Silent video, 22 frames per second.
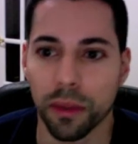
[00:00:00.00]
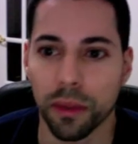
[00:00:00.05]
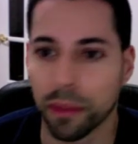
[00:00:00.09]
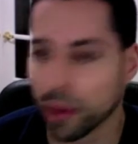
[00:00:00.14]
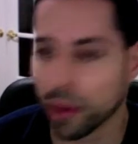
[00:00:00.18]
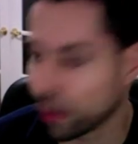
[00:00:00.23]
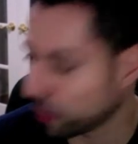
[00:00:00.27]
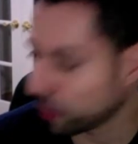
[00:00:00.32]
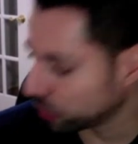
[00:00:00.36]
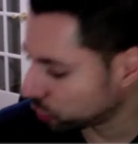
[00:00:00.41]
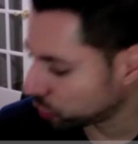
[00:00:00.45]

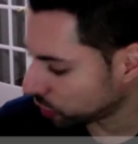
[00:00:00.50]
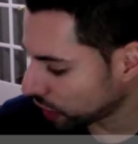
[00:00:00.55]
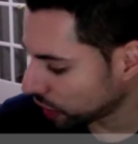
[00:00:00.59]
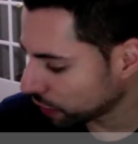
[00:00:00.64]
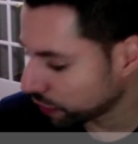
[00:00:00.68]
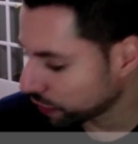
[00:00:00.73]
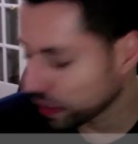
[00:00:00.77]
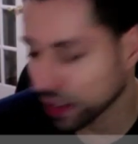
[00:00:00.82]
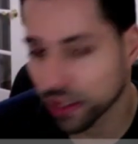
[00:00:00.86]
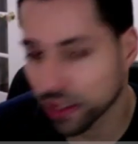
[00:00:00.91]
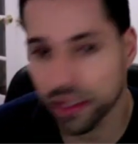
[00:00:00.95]
But with
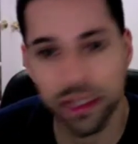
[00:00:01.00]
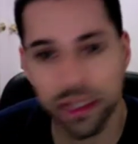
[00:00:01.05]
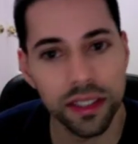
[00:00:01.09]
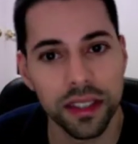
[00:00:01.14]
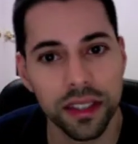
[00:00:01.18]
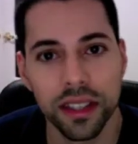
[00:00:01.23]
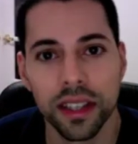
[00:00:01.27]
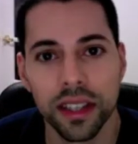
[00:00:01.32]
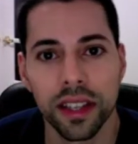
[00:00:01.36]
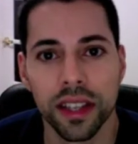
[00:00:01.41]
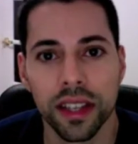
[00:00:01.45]
Dri-fits,
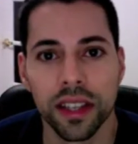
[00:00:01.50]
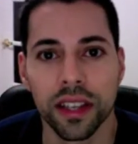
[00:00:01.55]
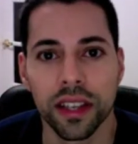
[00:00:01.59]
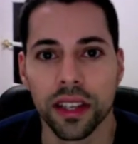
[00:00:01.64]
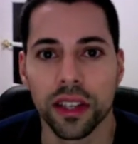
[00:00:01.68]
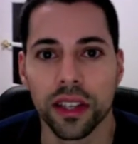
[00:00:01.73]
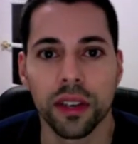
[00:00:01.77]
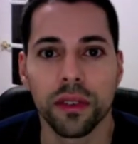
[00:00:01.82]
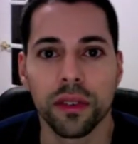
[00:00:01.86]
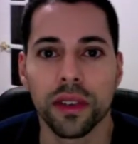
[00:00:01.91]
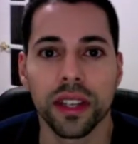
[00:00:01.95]
you
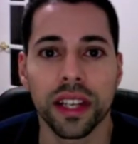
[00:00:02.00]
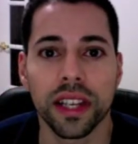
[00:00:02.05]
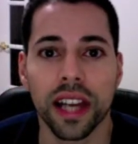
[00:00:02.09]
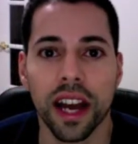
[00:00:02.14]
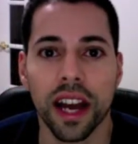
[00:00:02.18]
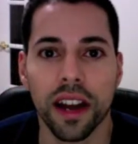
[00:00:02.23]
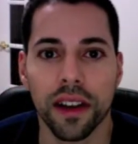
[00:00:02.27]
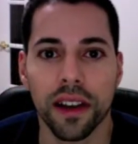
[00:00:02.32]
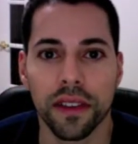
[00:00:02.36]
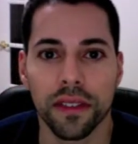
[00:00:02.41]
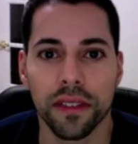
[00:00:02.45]
don't really
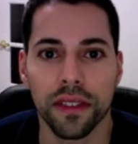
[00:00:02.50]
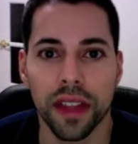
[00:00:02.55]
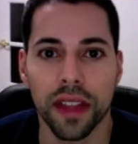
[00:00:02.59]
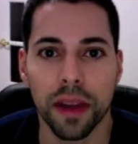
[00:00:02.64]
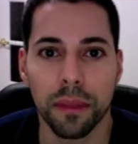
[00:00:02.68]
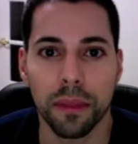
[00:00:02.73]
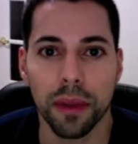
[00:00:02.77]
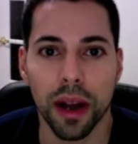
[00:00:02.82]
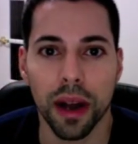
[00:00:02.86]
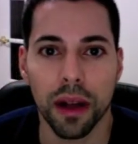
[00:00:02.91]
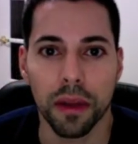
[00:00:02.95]
have
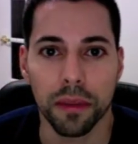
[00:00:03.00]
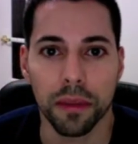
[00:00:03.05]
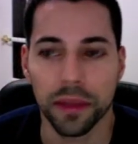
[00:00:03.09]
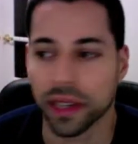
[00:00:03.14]
that problem.